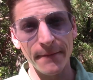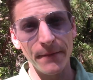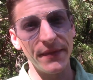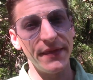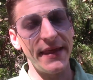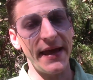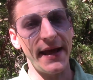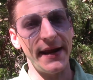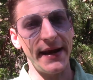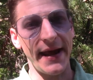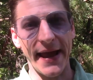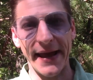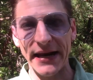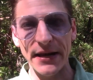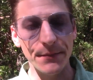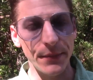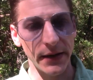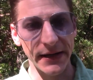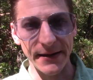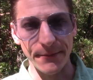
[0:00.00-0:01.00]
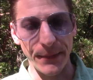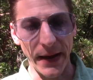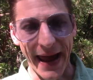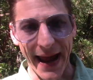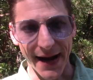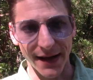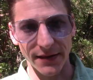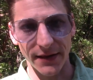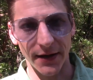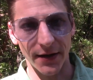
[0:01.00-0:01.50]
than anybody
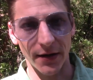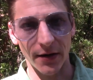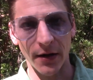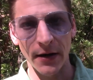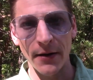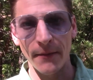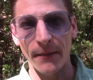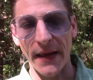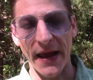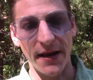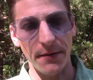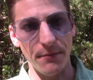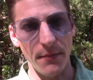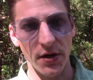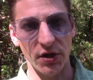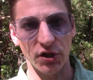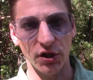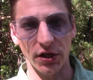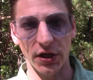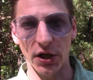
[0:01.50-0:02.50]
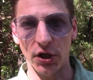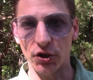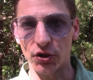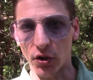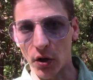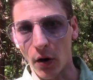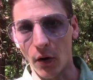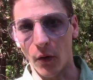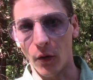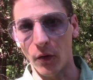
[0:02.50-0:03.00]
back there at mission
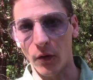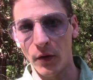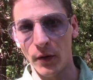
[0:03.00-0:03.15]
control.